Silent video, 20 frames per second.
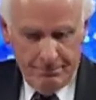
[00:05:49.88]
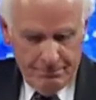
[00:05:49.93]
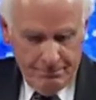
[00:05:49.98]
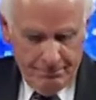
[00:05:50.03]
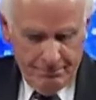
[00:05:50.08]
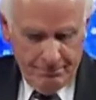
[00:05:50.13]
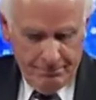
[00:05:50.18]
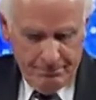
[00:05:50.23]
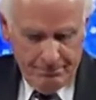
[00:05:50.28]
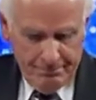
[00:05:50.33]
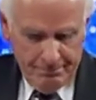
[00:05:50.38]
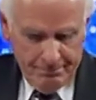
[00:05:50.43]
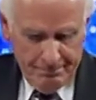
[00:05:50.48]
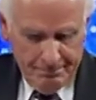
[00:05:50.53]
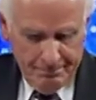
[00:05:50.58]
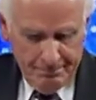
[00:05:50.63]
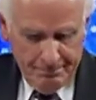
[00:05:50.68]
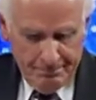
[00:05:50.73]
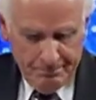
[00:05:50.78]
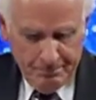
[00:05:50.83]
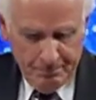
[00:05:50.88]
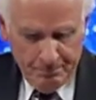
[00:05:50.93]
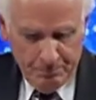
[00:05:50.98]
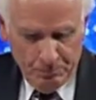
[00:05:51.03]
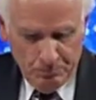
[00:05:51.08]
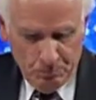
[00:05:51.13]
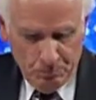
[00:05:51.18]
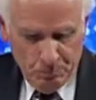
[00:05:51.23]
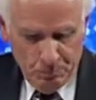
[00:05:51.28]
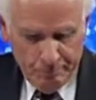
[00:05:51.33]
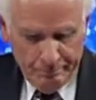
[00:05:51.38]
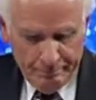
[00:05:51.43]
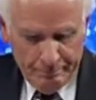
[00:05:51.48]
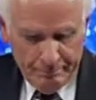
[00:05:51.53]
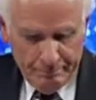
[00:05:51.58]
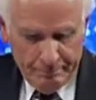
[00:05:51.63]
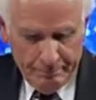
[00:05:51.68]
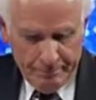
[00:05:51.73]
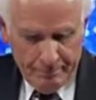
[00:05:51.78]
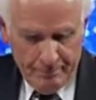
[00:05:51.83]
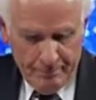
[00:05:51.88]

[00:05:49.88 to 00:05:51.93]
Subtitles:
(silence)